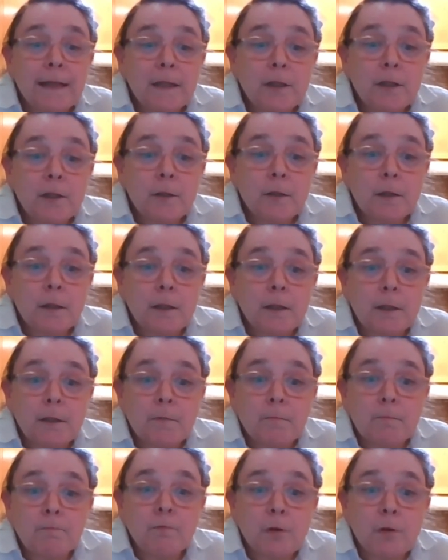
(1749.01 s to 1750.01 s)

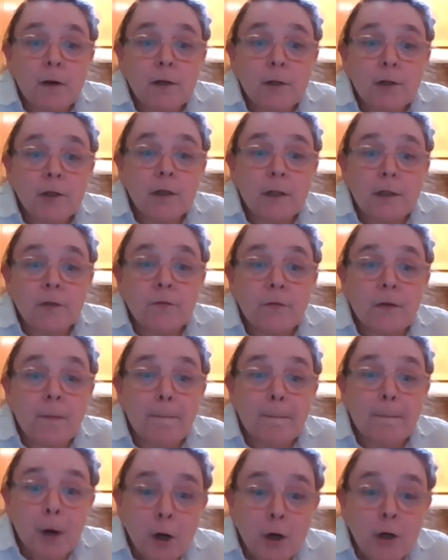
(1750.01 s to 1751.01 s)
instructions
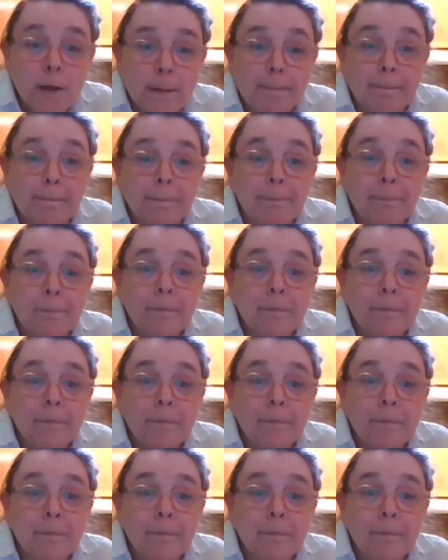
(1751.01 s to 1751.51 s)
from Markham.